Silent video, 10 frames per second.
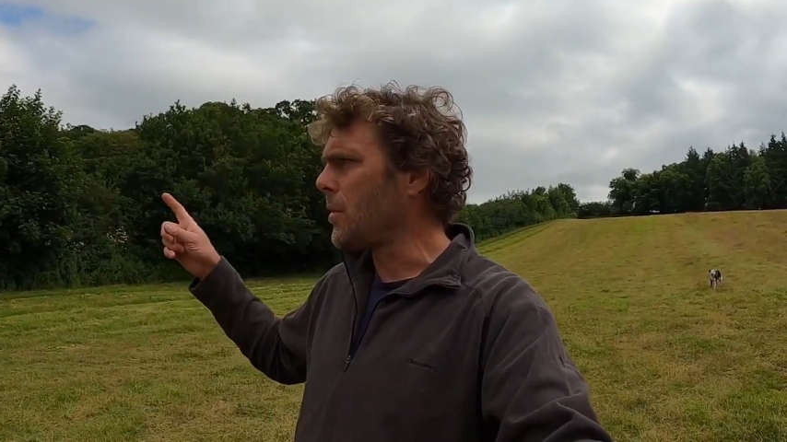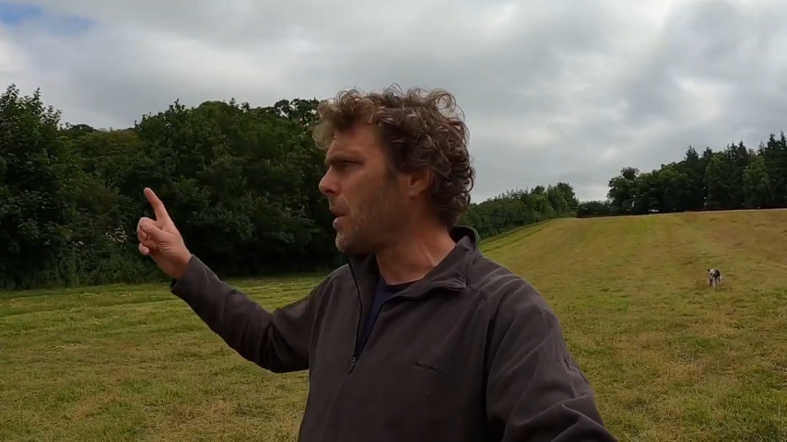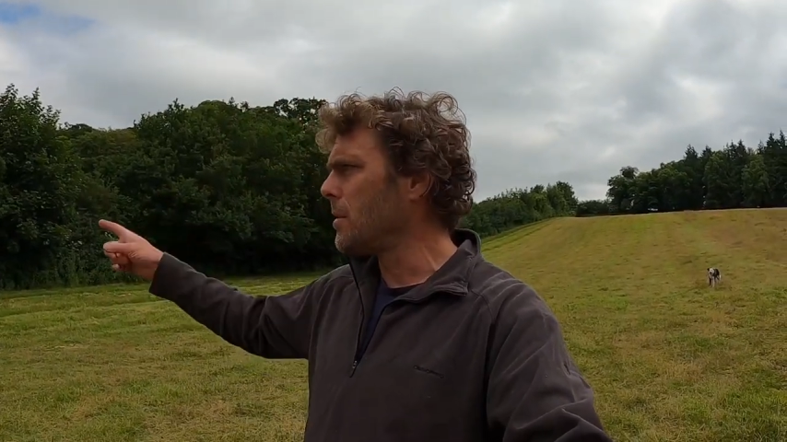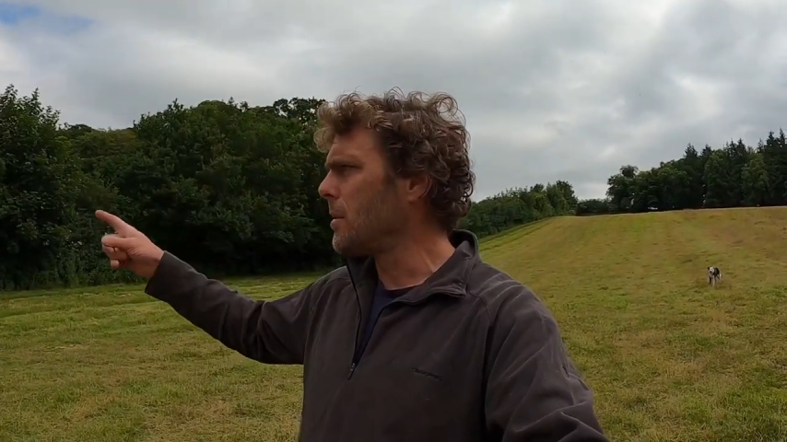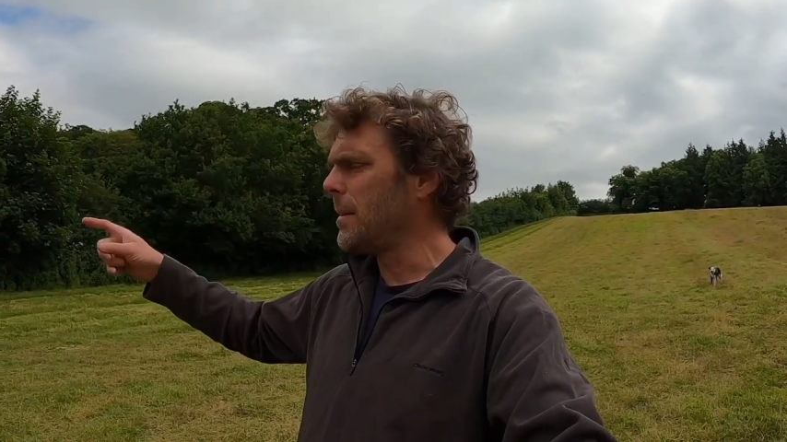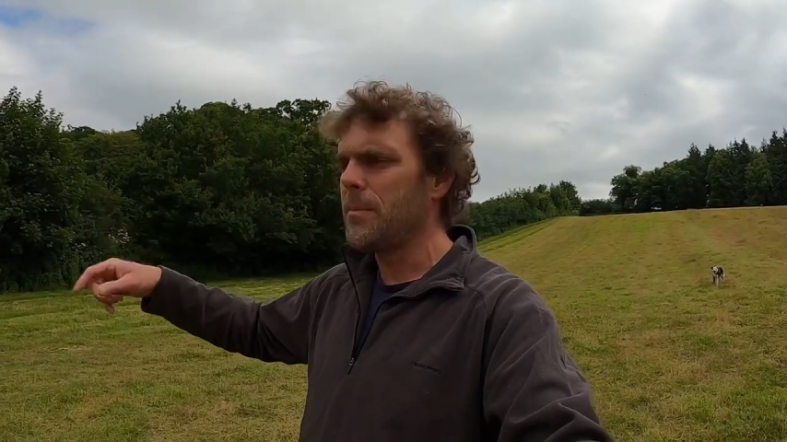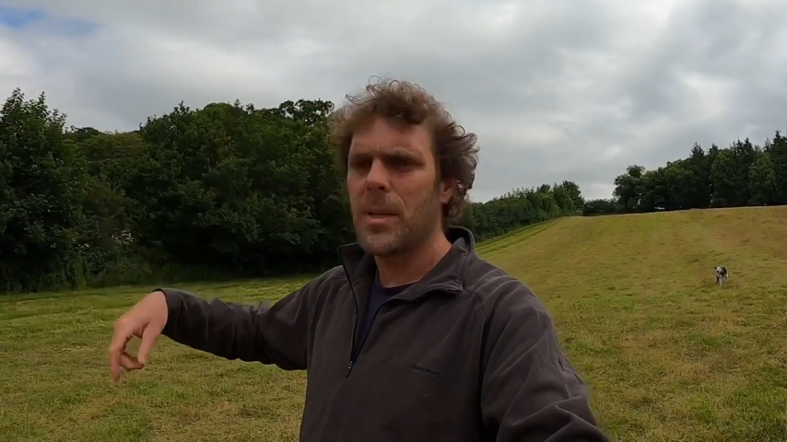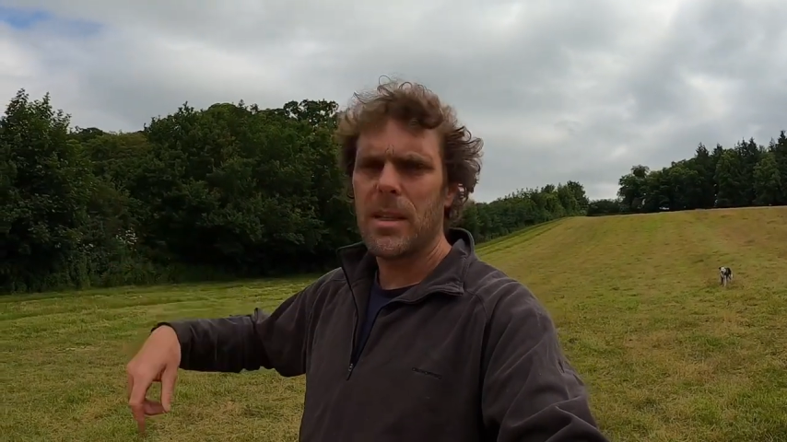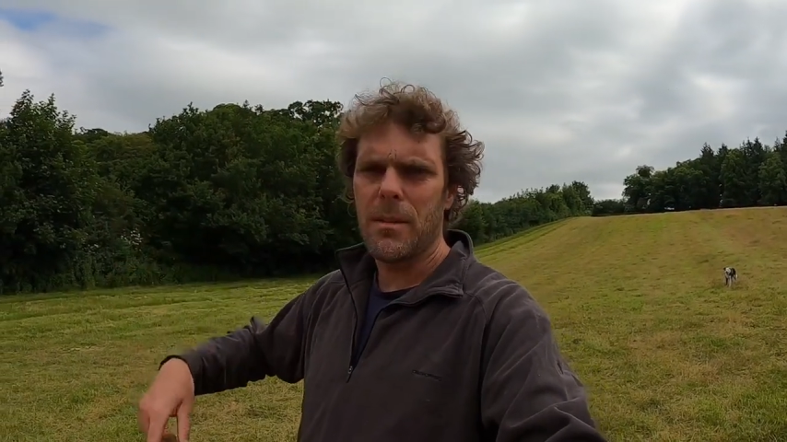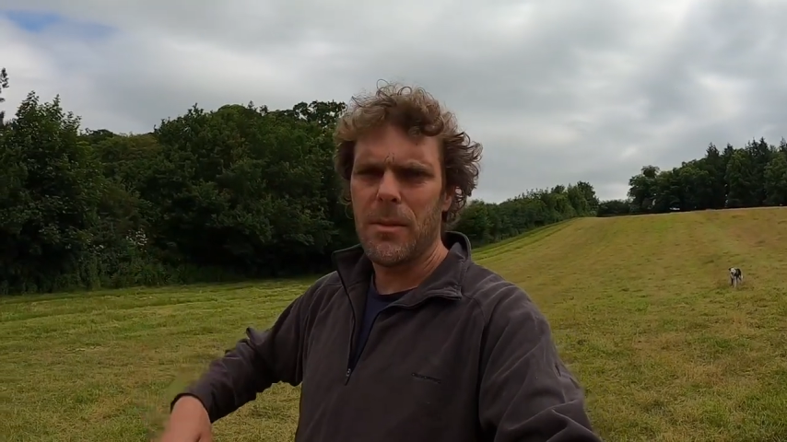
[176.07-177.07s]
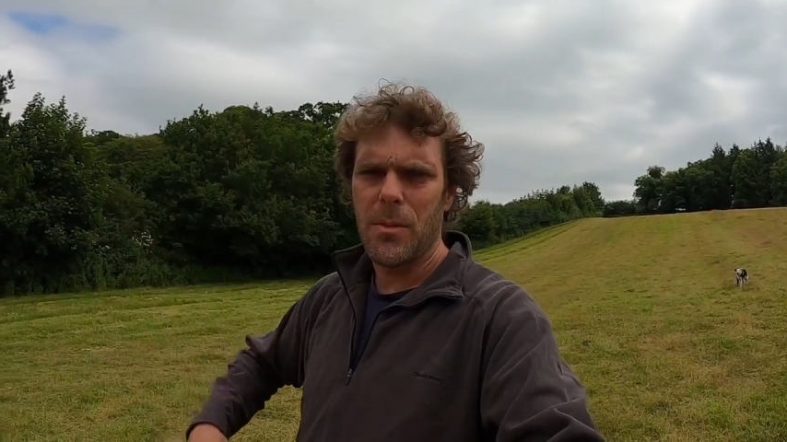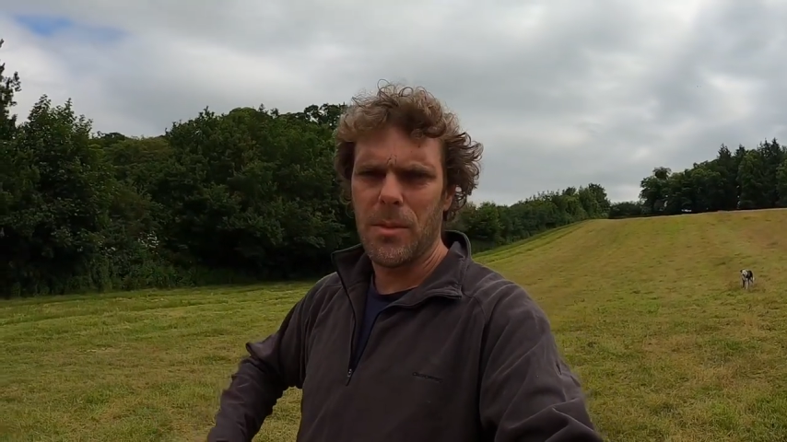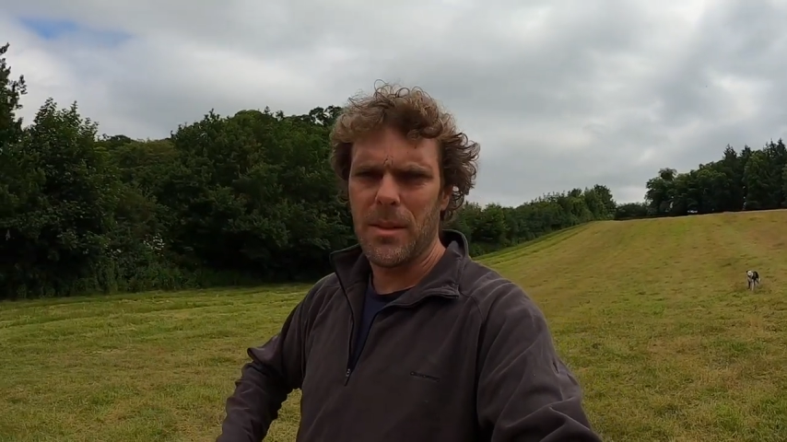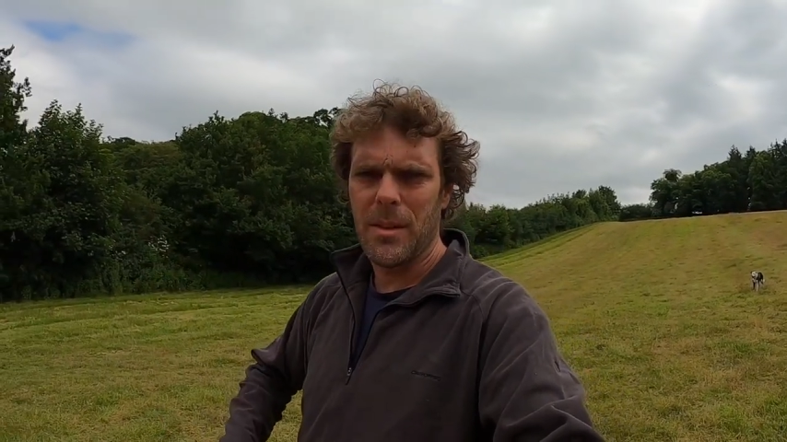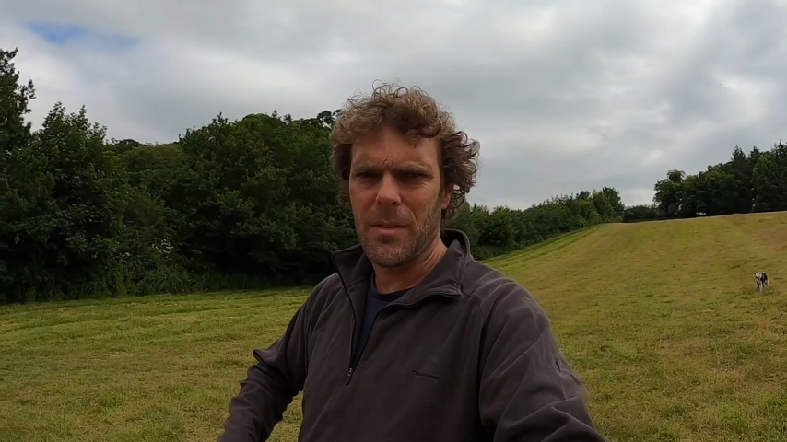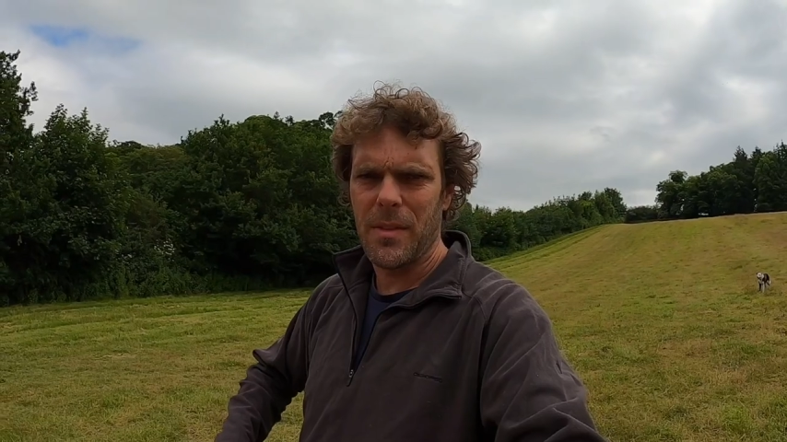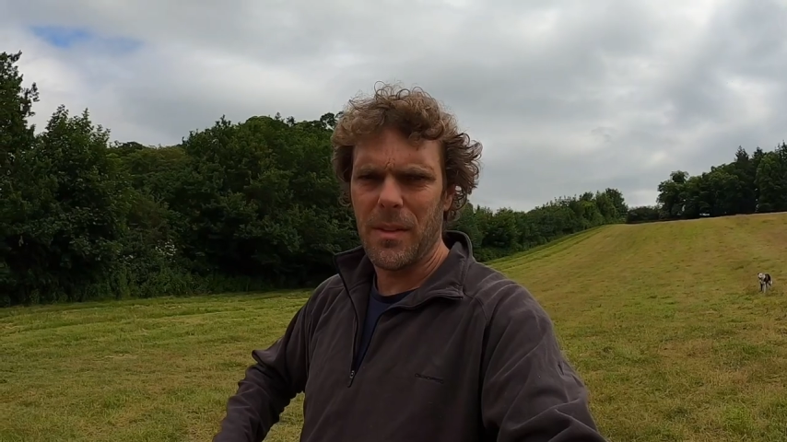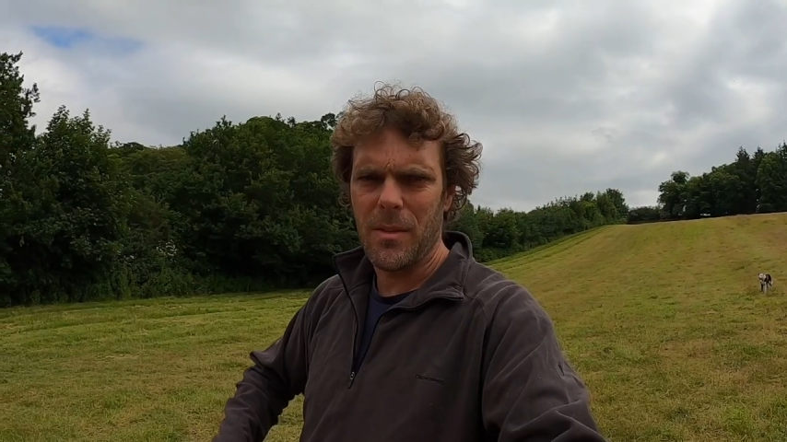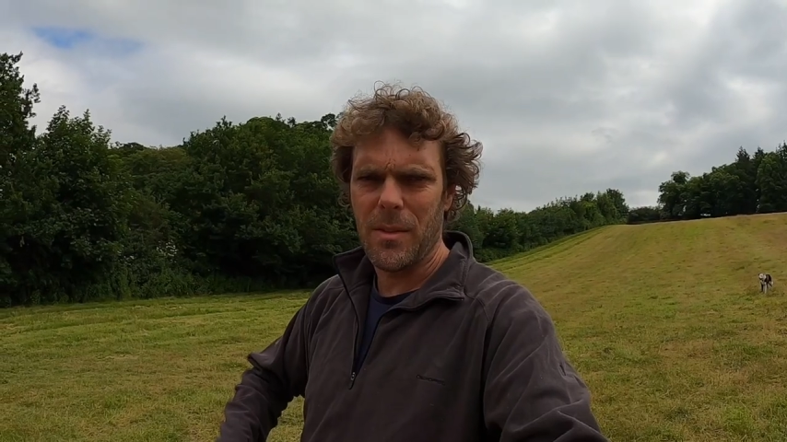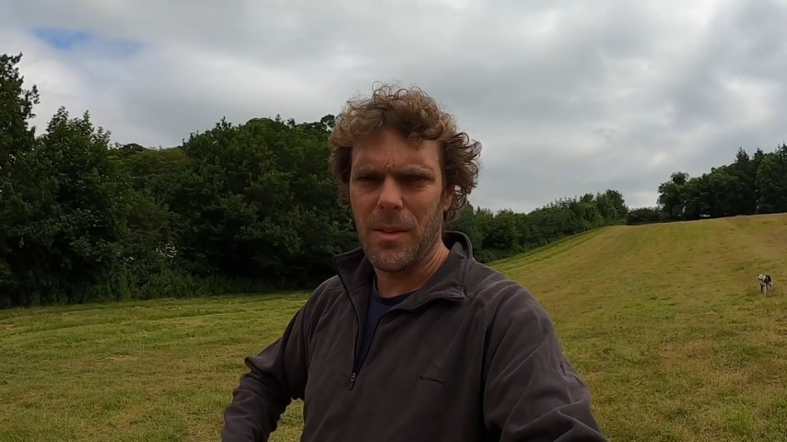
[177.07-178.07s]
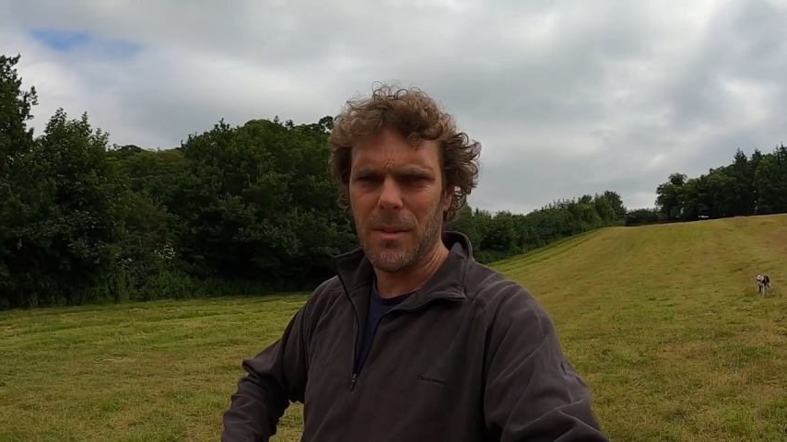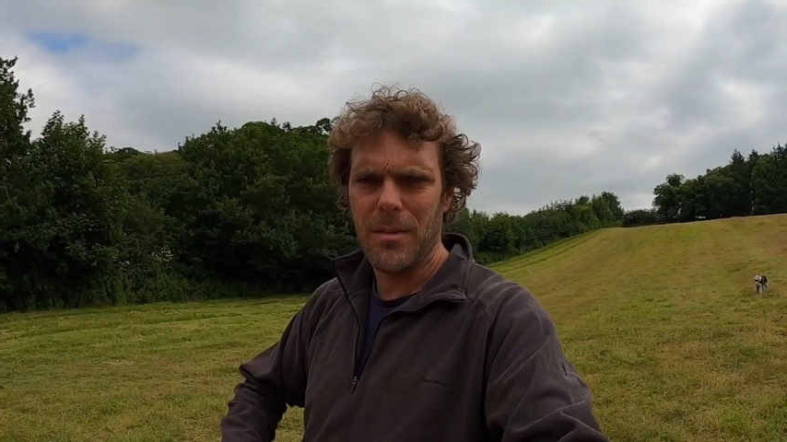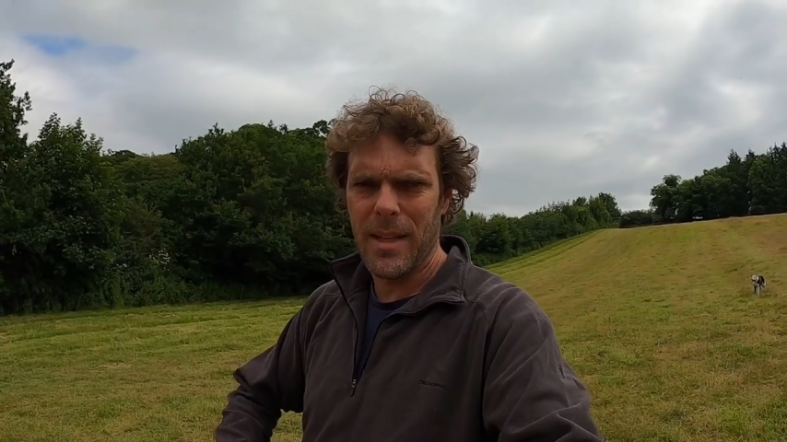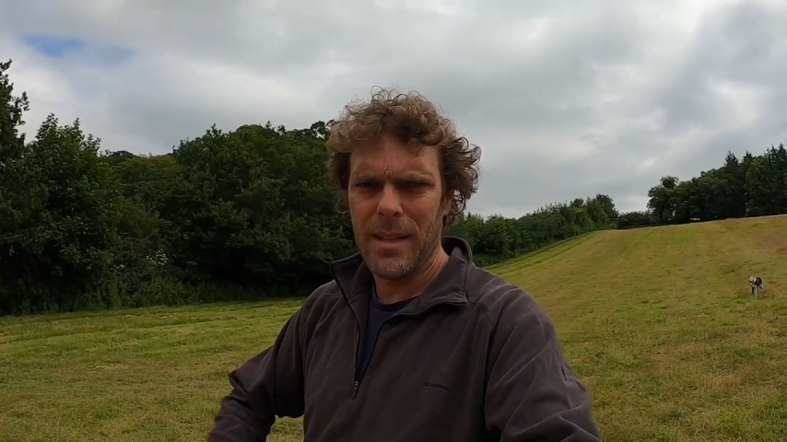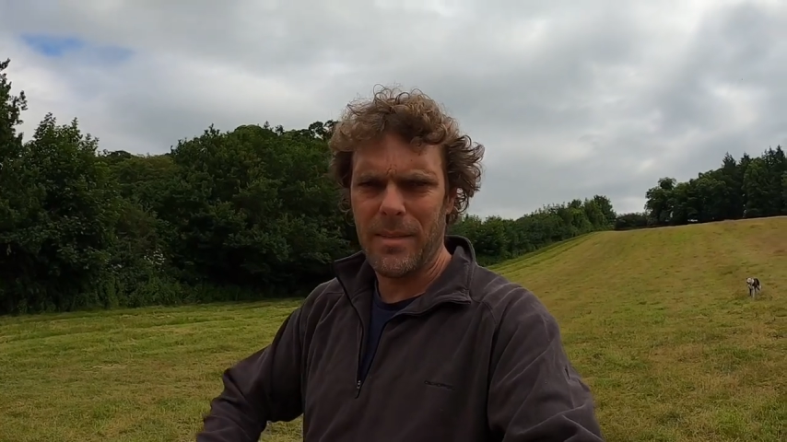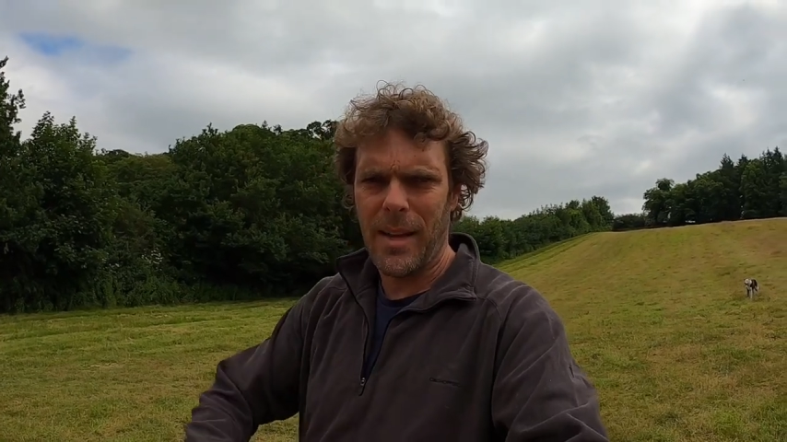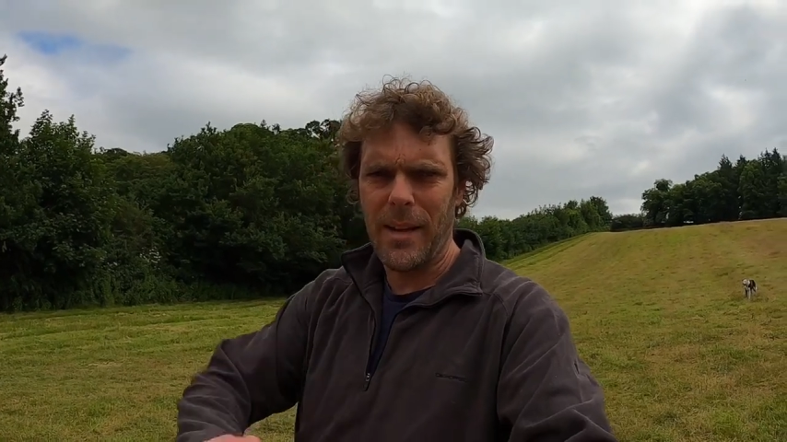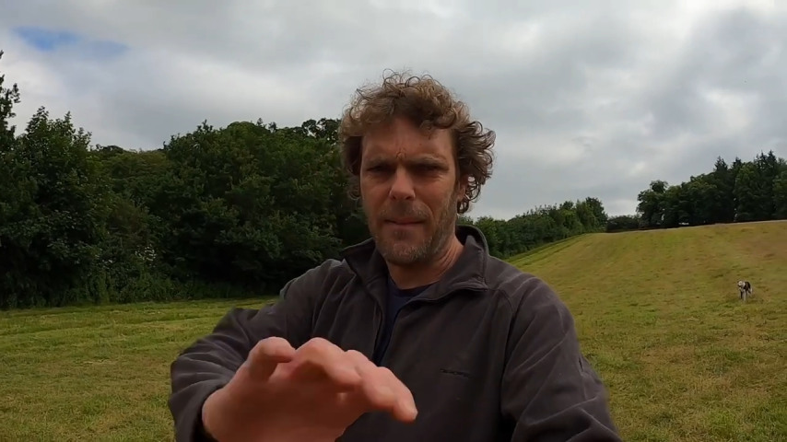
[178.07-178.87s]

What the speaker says: So we're gonna go over to one of the other fields, so I'll see you over there in a sec.